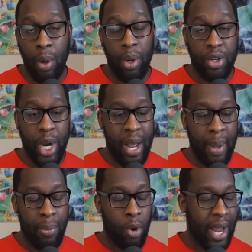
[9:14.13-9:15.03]
I want to try and
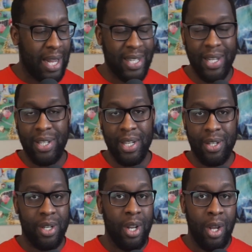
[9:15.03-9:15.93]
make more content since